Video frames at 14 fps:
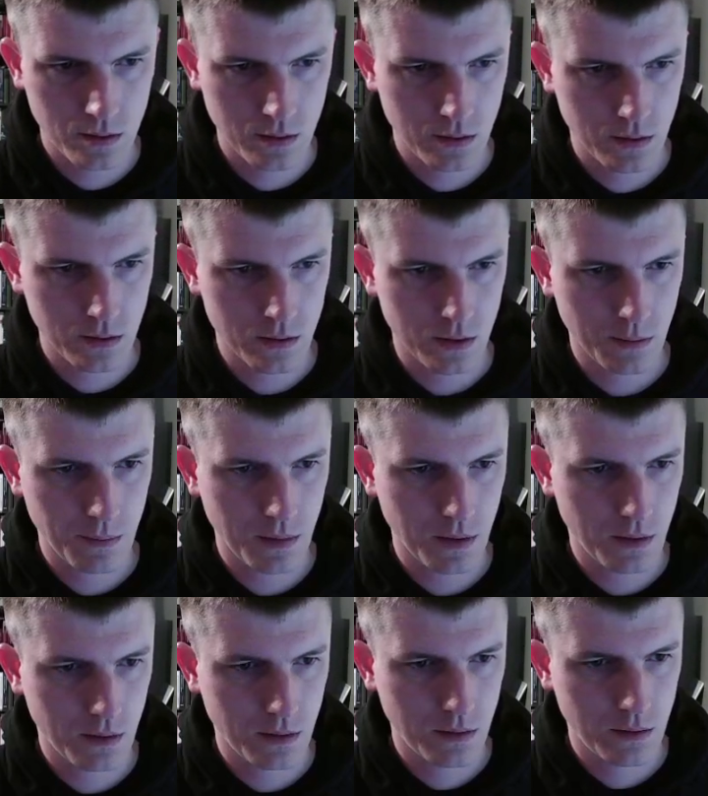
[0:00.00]
There's something
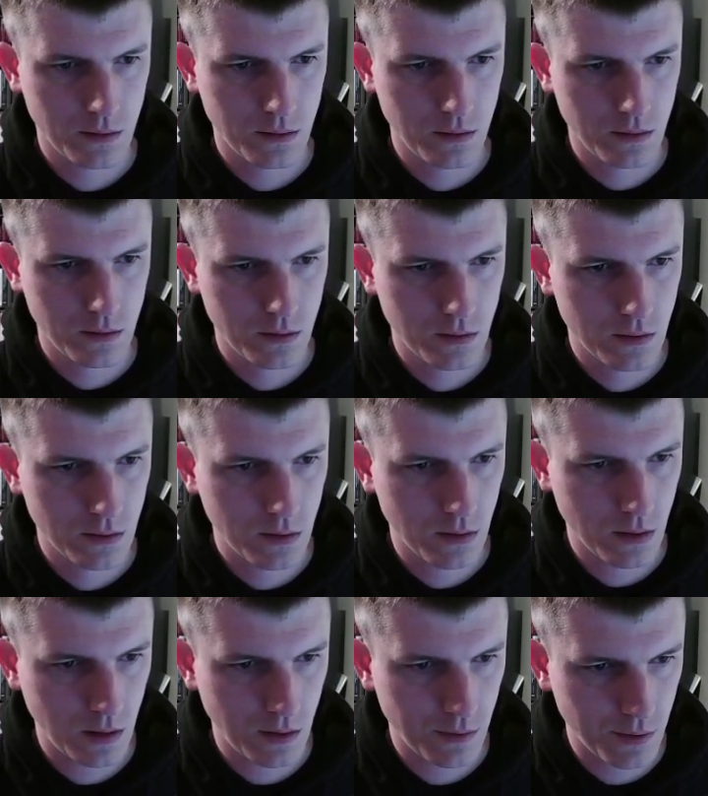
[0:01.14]

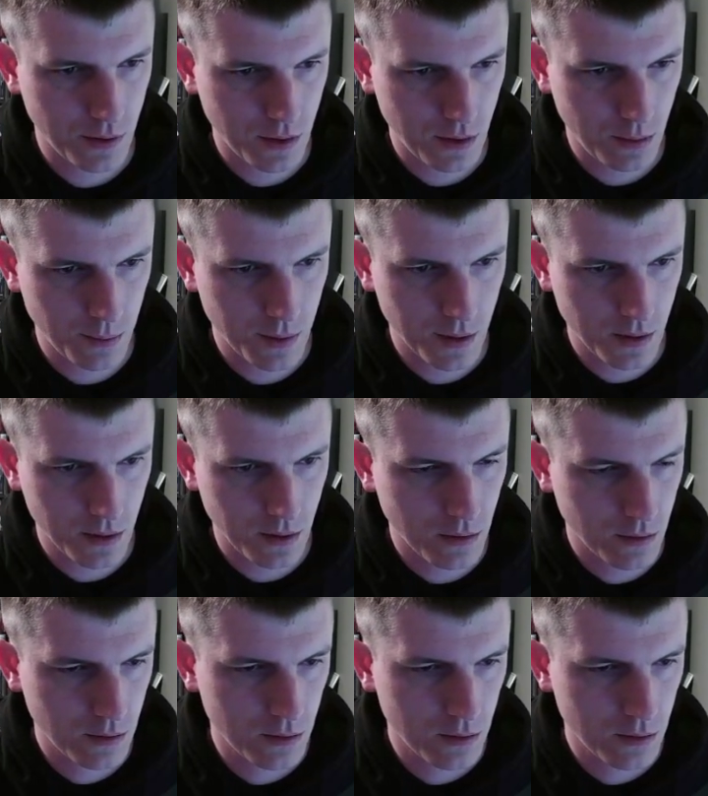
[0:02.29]
off a little bit though.